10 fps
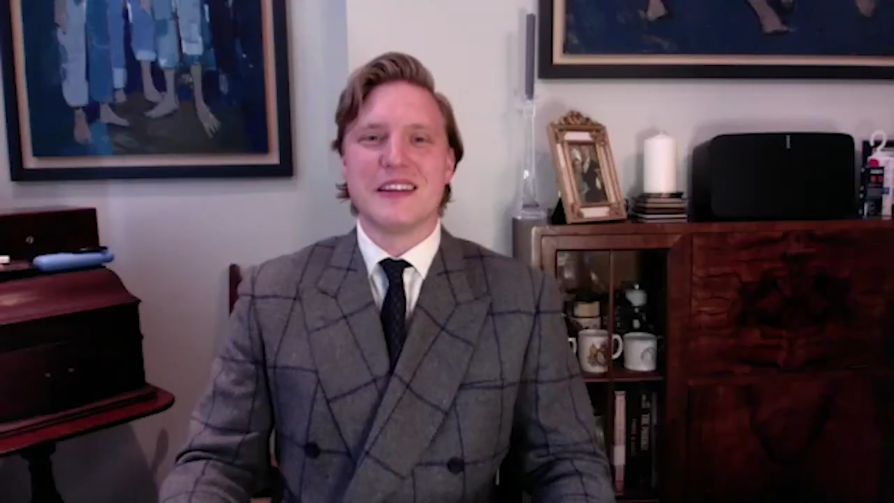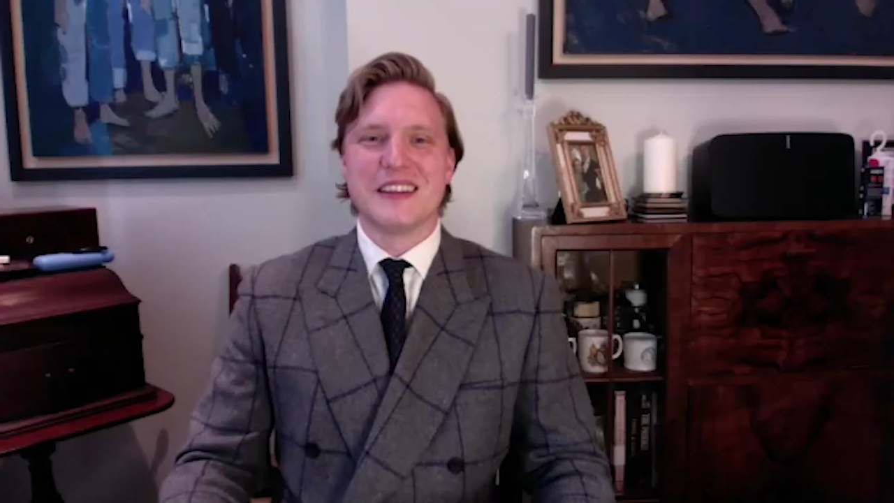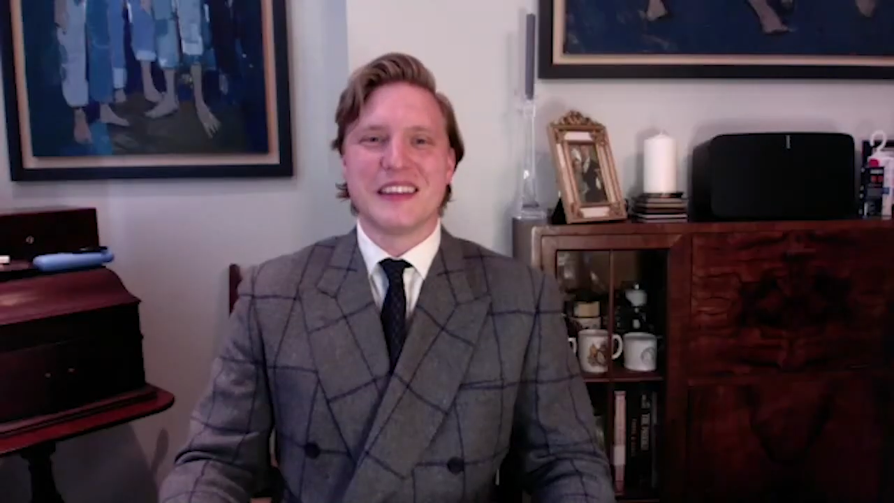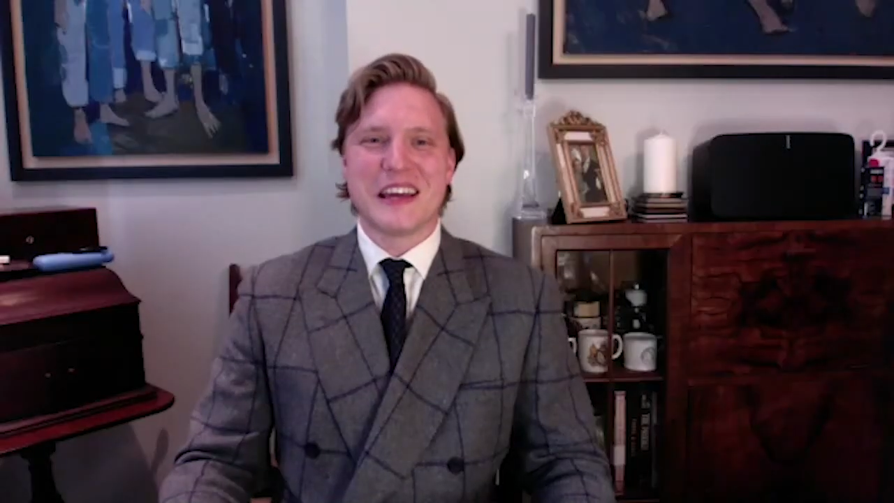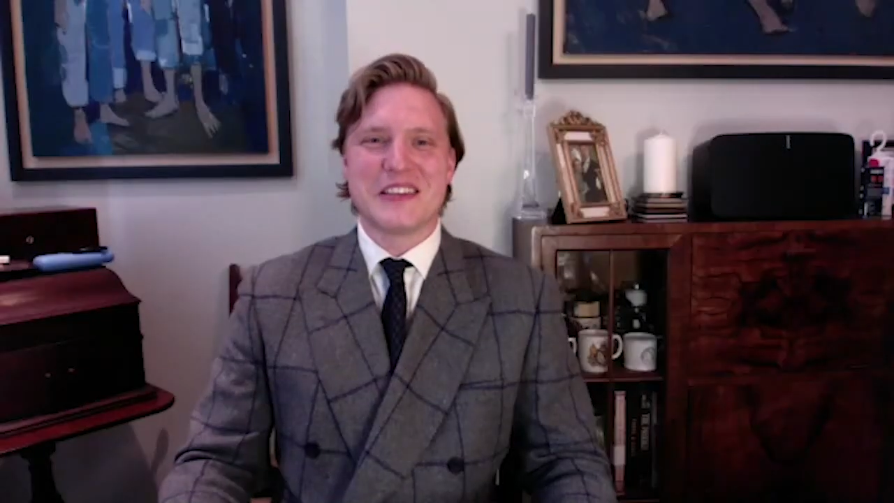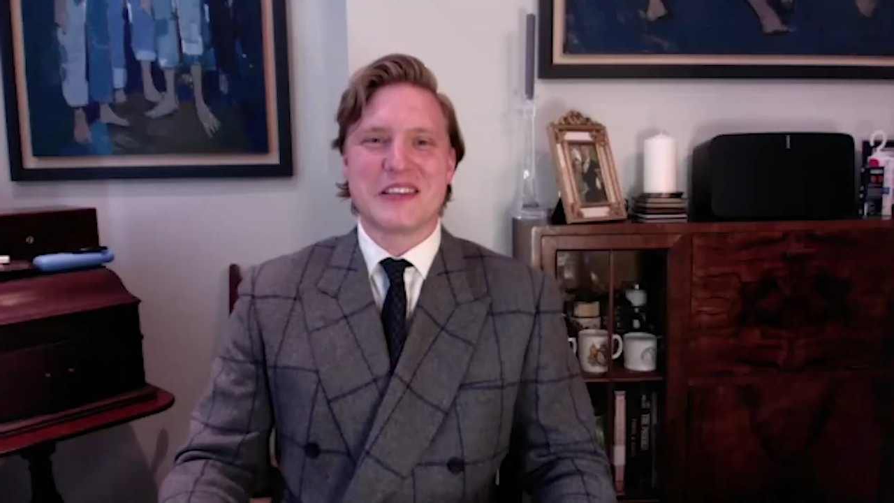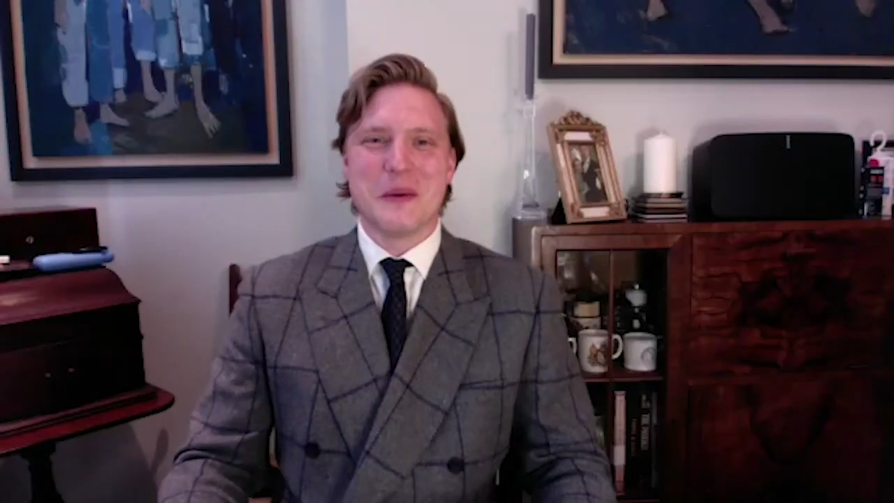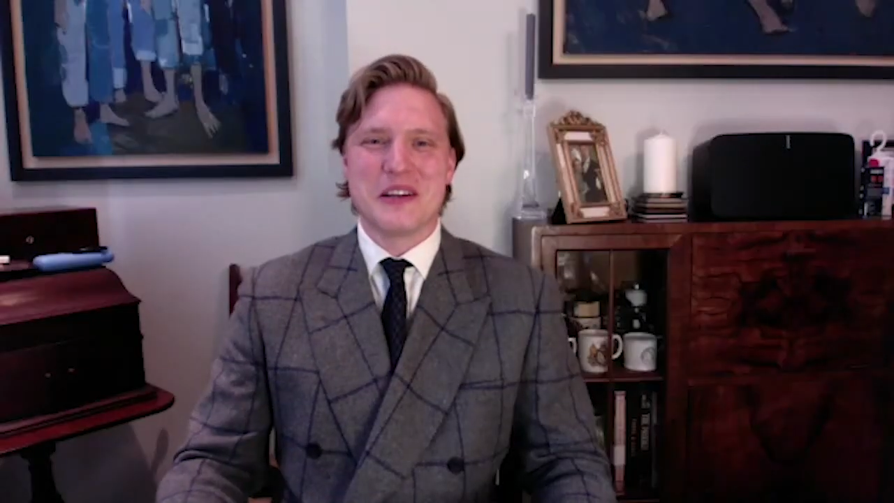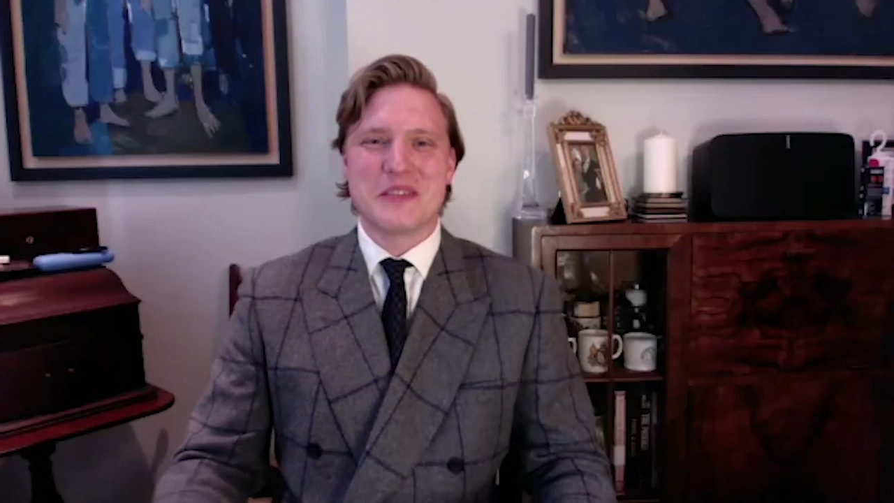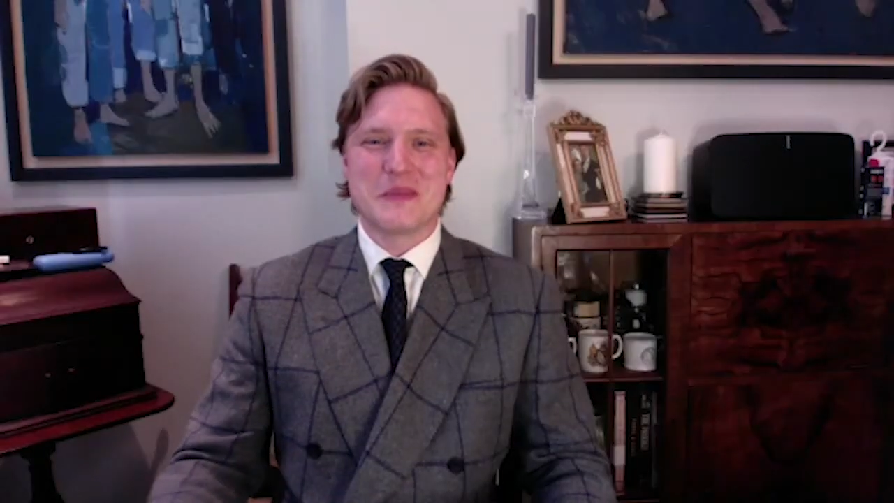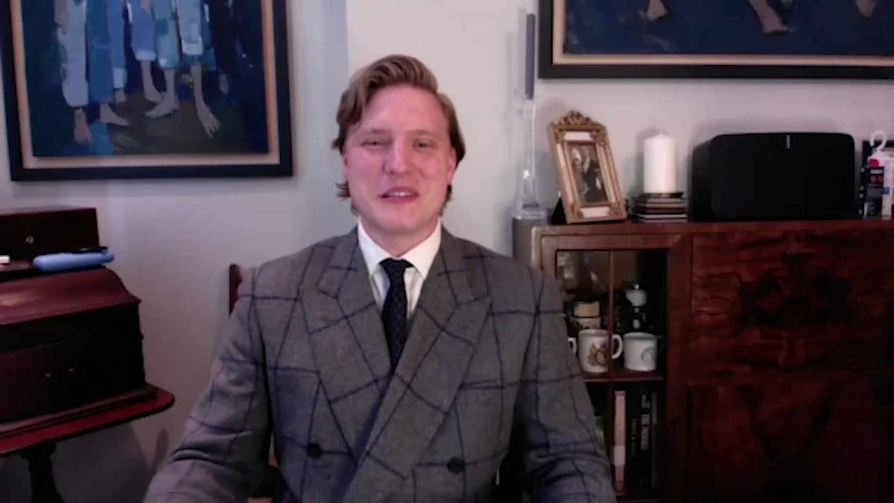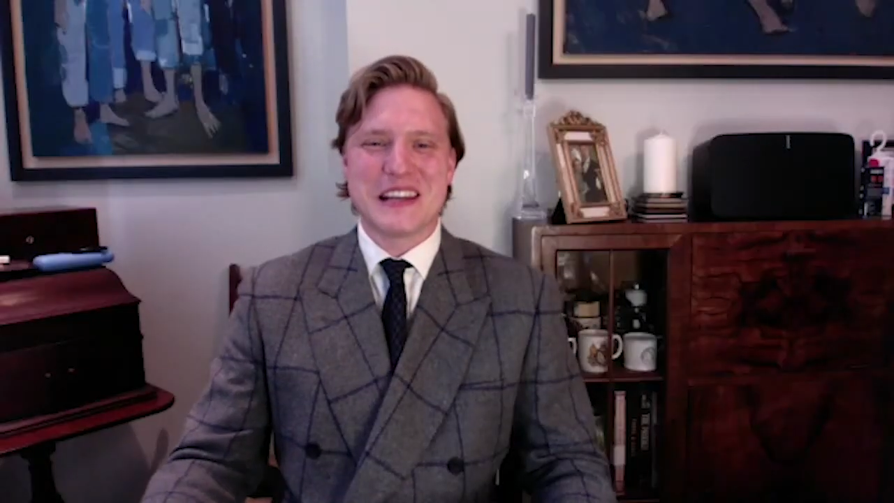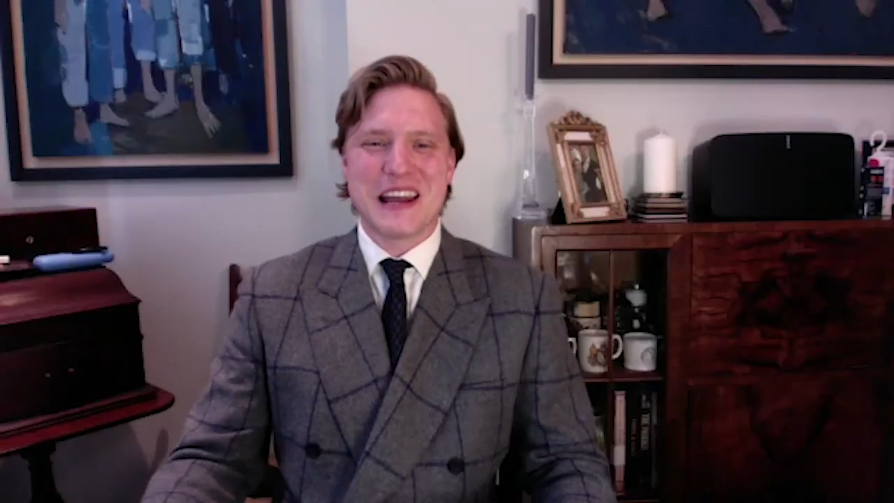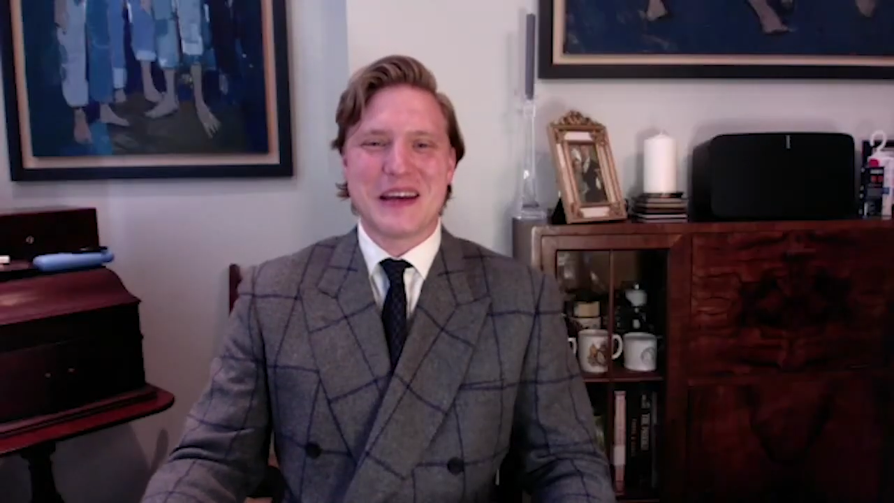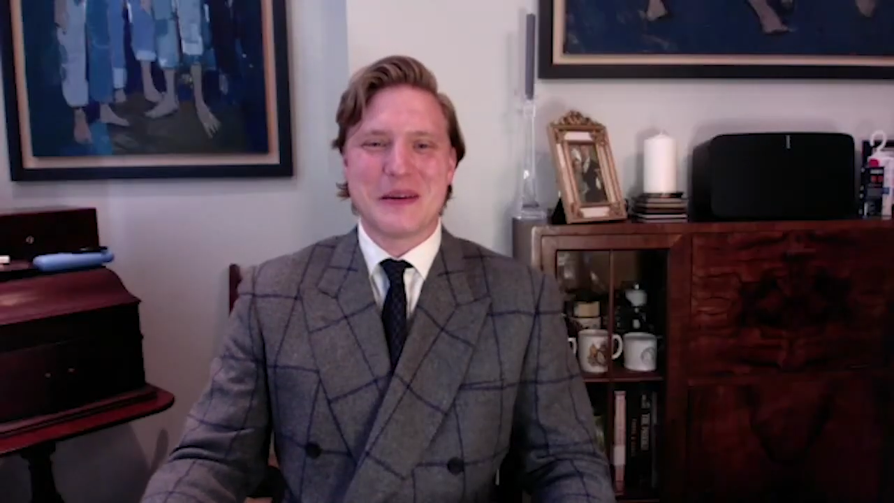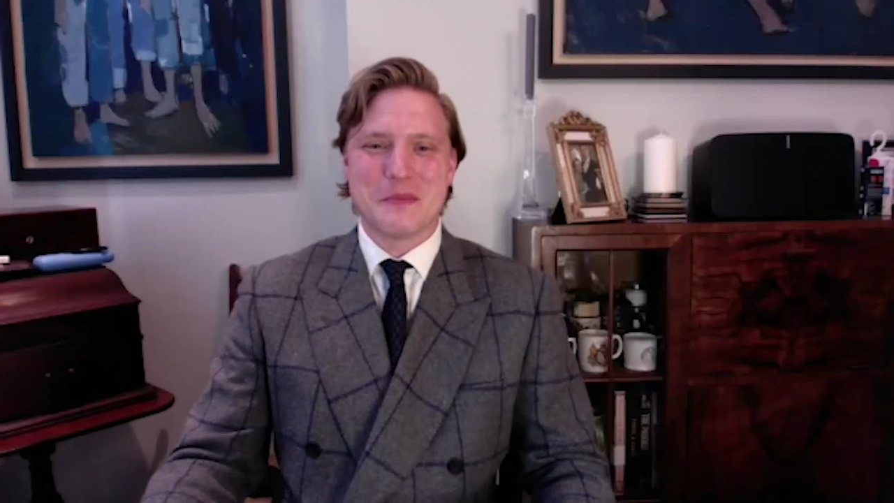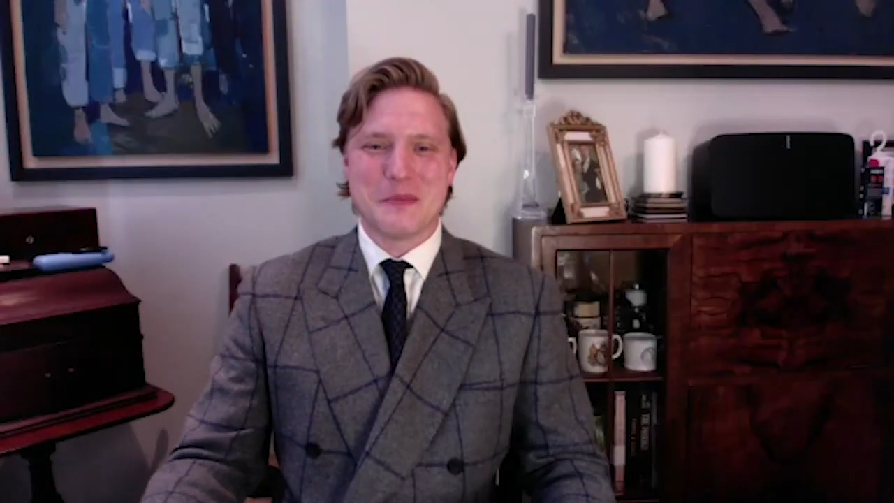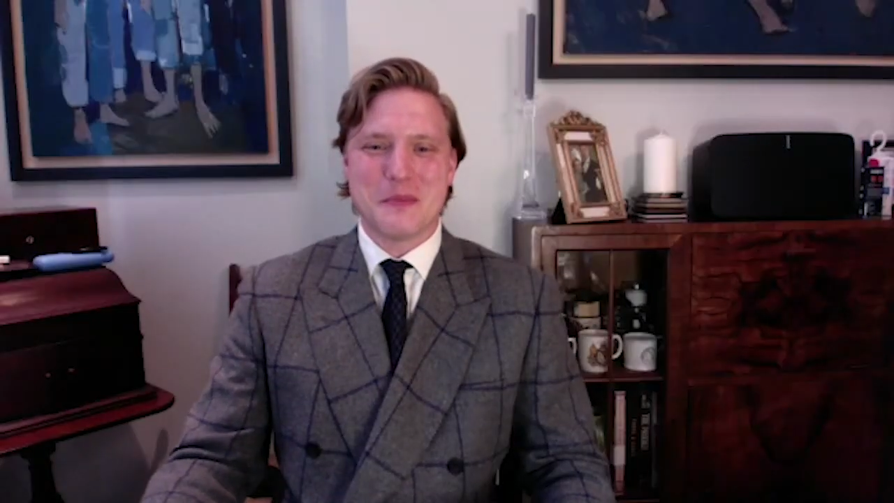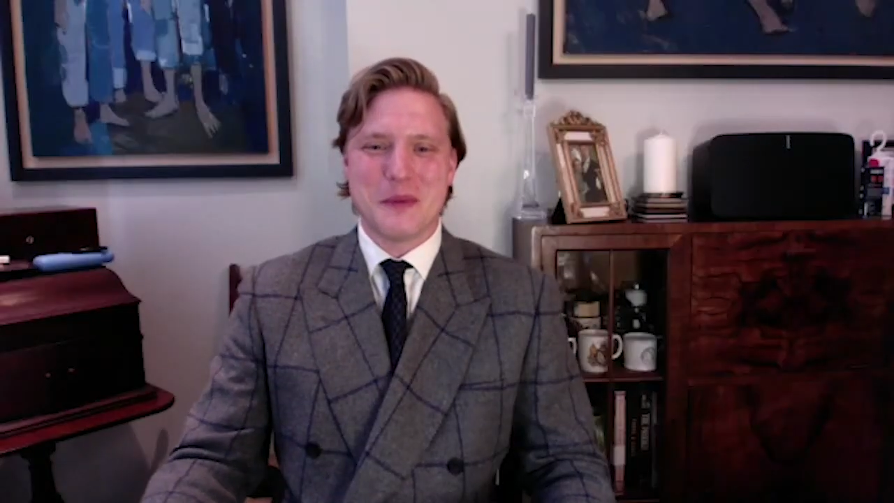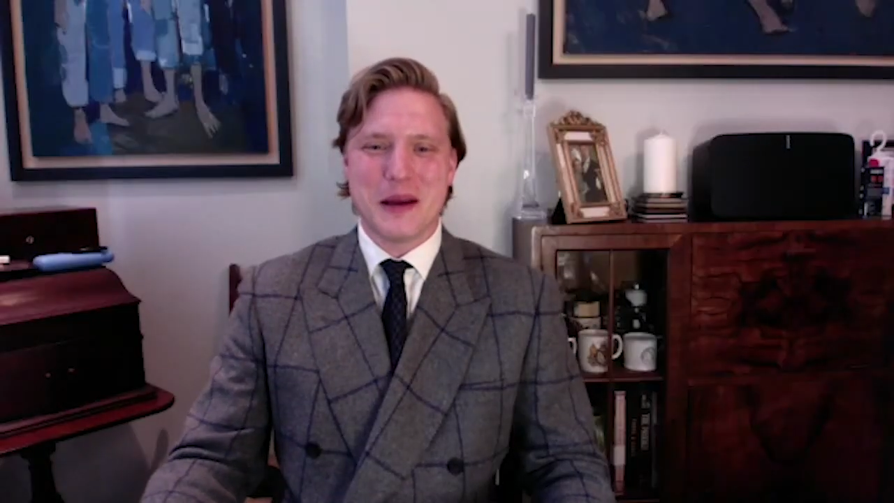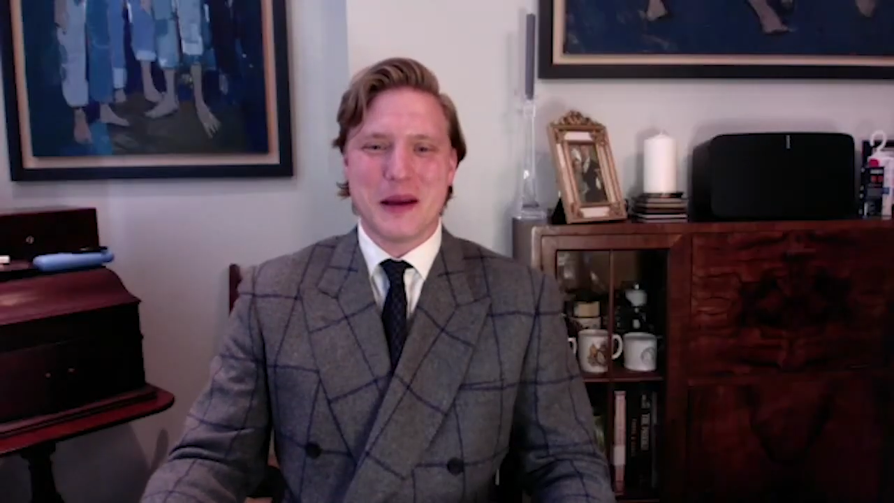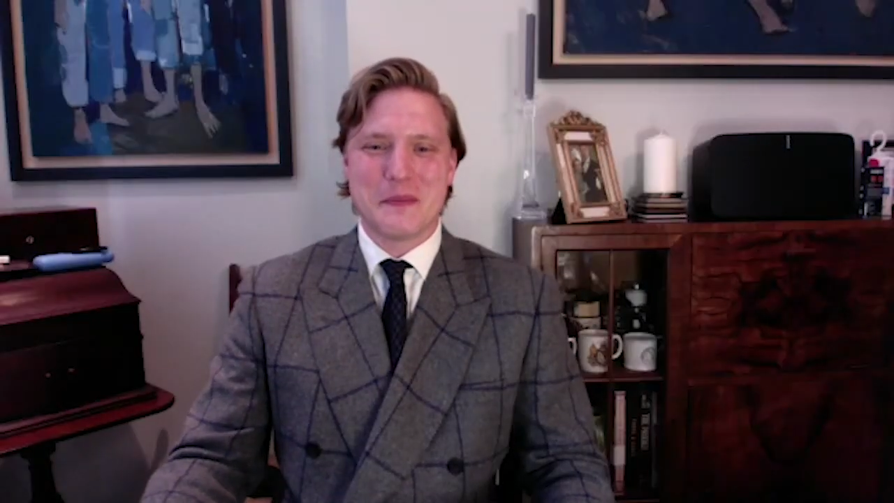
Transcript: Thank you so much. Speak to you later. Bye.